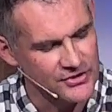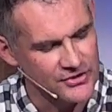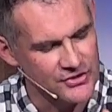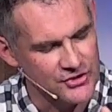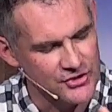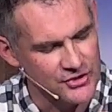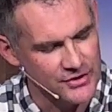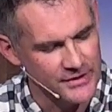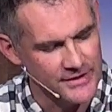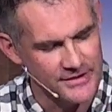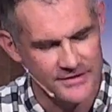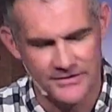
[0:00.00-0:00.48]

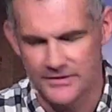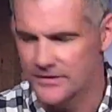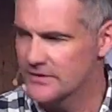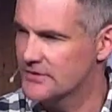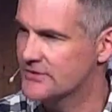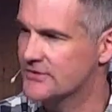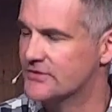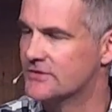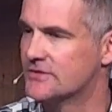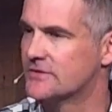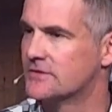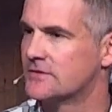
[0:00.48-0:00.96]

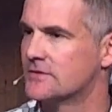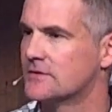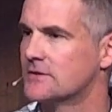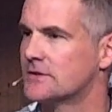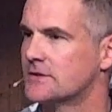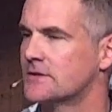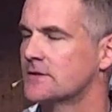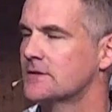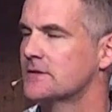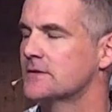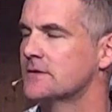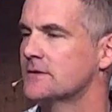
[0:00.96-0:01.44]
Jesus
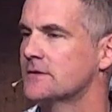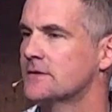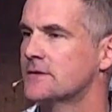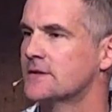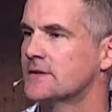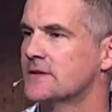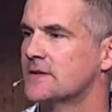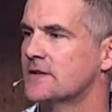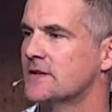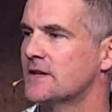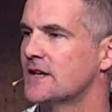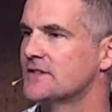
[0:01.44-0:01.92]

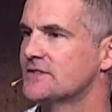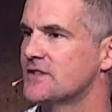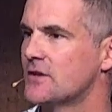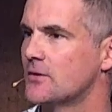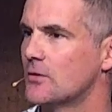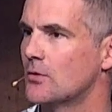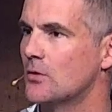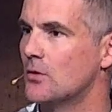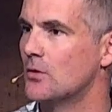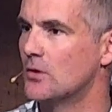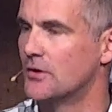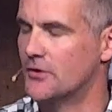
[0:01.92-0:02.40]
as
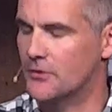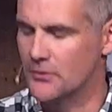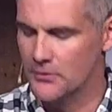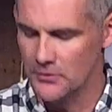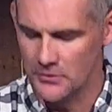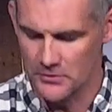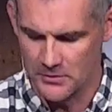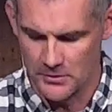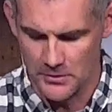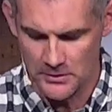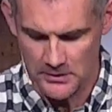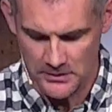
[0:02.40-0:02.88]
they're all in
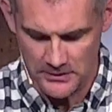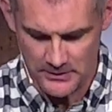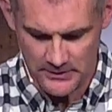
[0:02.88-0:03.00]
all?